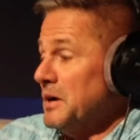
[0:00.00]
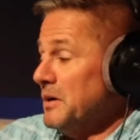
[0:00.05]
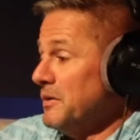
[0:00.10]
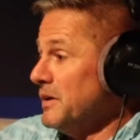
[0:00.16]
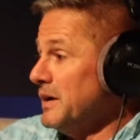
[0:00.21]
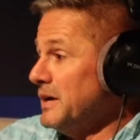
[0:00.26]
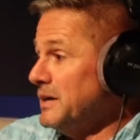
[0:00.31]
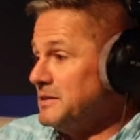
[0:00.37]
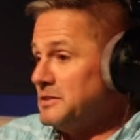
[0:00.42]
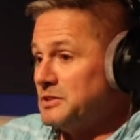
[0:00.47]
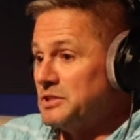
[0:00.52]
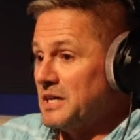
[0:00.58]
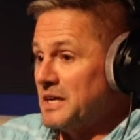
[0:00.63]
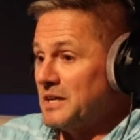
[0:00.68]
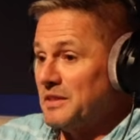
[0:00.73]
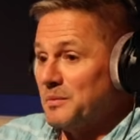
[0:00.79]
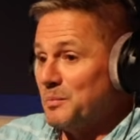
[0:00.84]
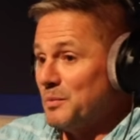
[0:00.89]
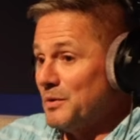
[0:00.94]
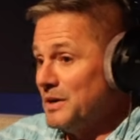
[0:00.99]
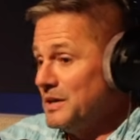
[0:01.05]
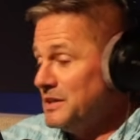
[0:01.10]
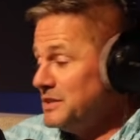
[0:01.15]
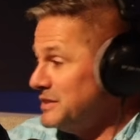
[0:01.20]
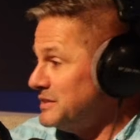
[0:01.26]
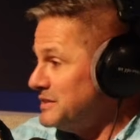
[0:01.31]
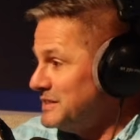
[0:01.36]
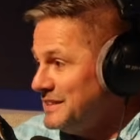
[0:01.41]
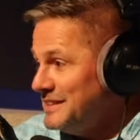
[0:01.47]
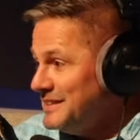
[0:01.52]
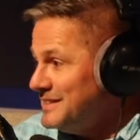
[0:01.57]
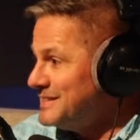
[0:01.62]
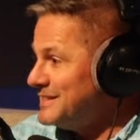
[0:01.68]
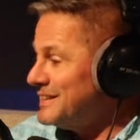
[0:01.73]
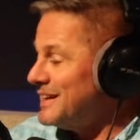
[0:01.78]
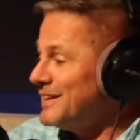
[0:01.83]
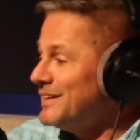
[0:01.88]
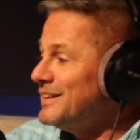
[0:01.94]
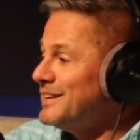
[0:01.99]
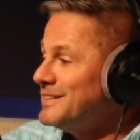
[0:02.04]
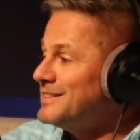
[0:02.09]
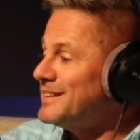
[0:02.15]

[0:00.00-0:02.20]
All right. Checking the bridge. It's easy. I like